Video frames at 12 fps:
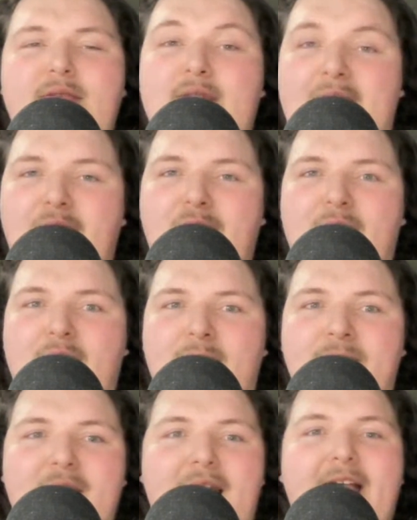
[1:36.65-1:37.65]
Not
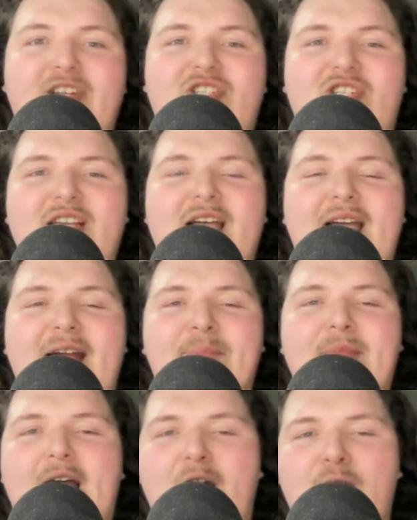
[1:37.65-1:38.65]
really. SGA,
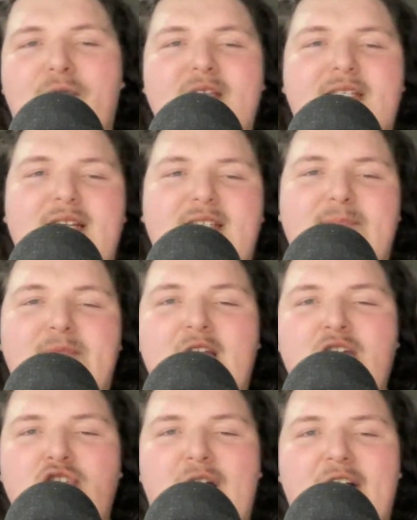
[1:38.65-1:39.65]
out for the season.
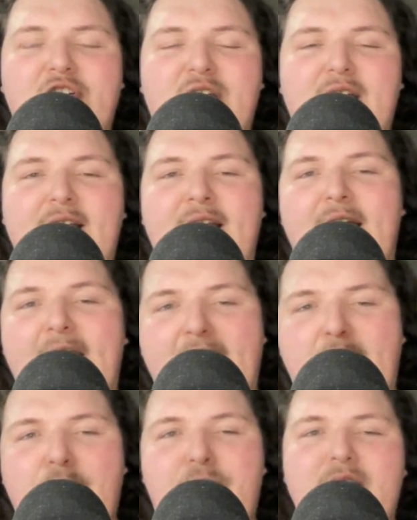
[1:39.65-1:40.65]
Josh Giddey,
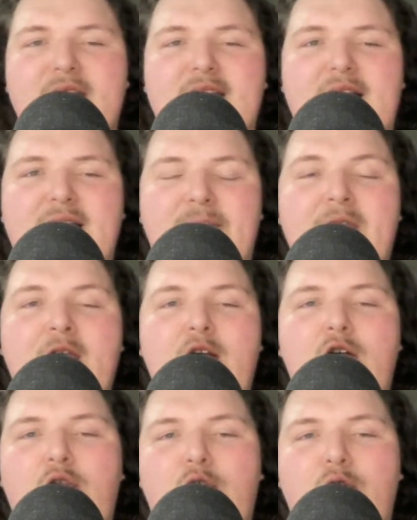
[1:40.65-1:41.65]
out for the season.
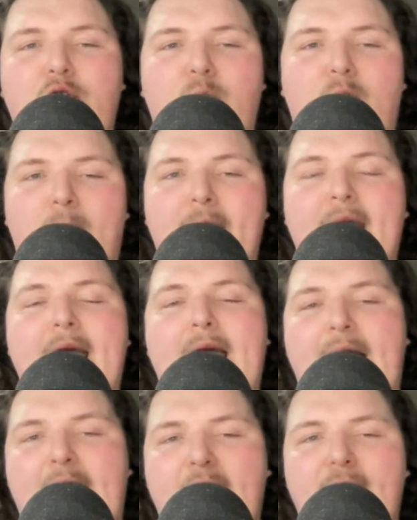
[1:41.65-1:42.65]
Lou Dort,
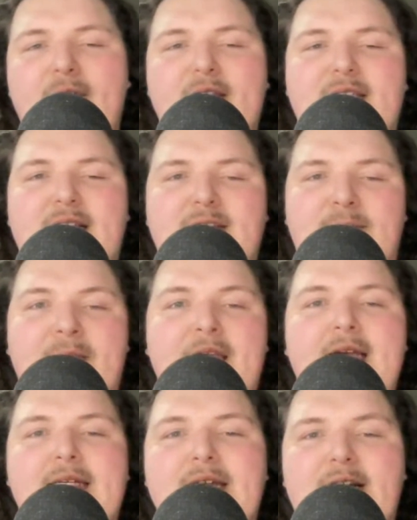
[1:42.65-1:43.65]
out for the season.
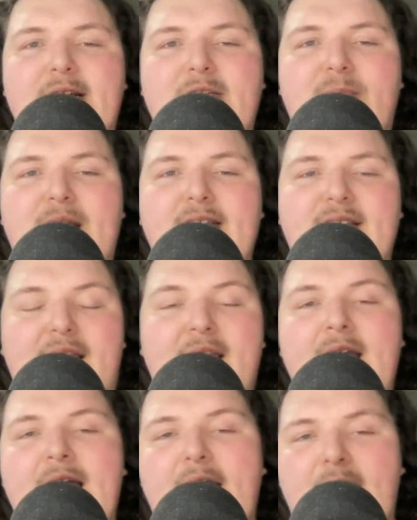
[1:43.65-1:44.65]
Darius Bazley,
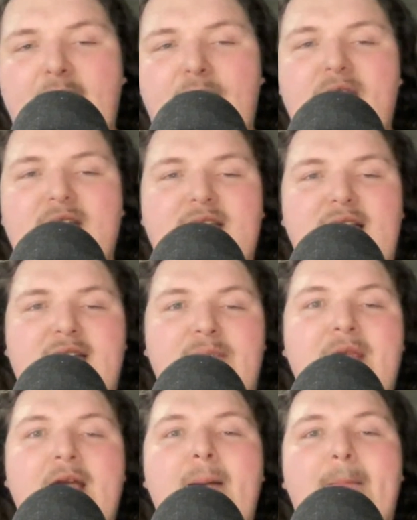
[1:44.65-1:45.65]
out for the
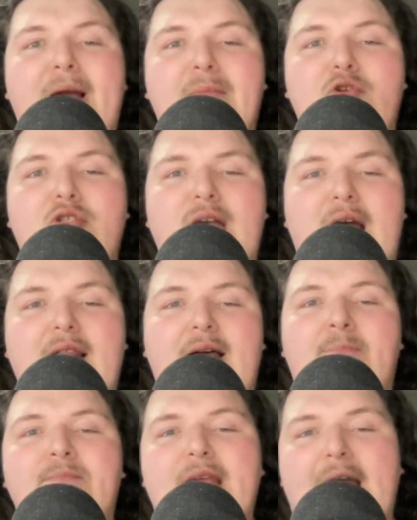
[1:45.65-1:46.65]
season. Mike
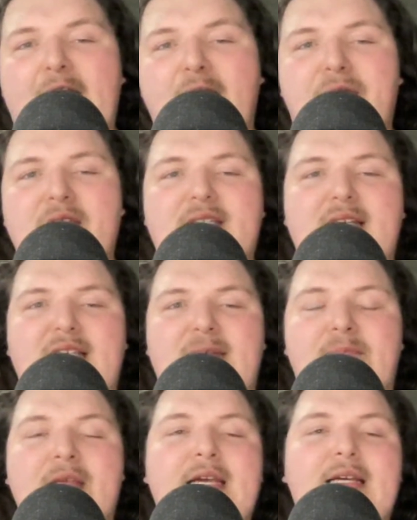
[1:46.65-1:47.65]
Muscala, out for the
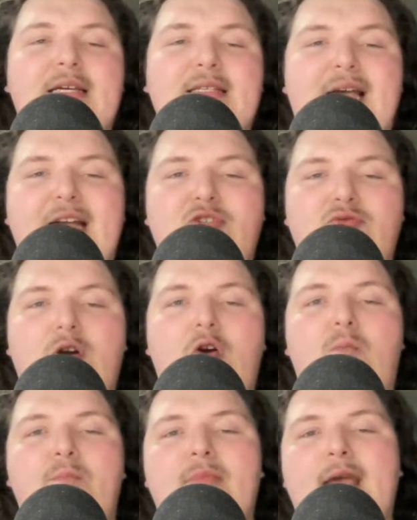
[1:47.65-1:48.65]
season. Ty
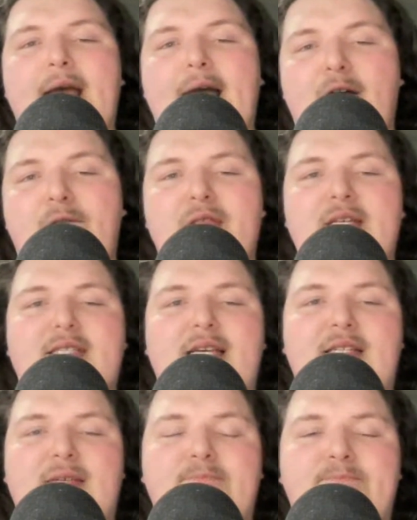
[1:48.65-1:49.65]
Jerome, out for the
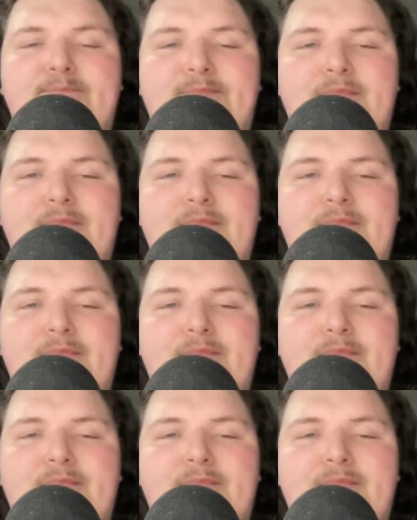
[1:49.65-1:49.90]
season.